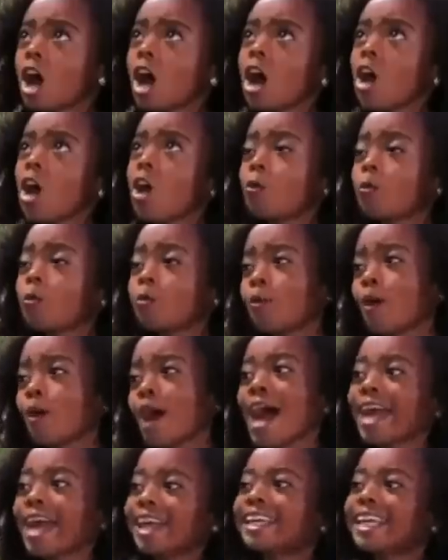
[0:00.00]
Oh,
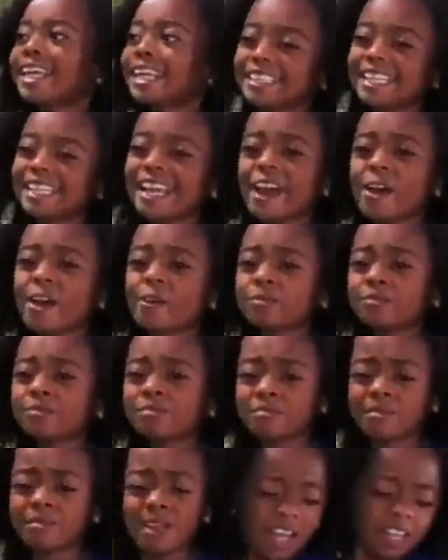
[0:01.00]
I can get down.
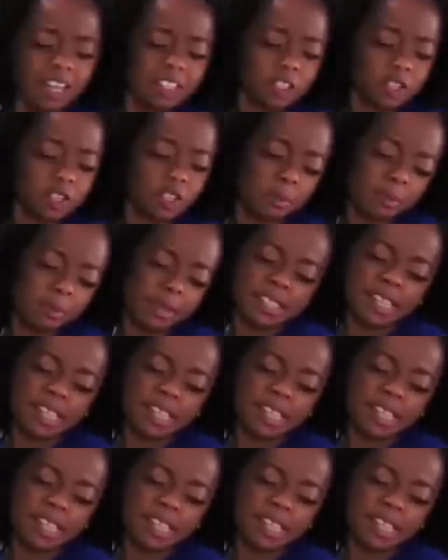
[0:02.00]
I just dropped my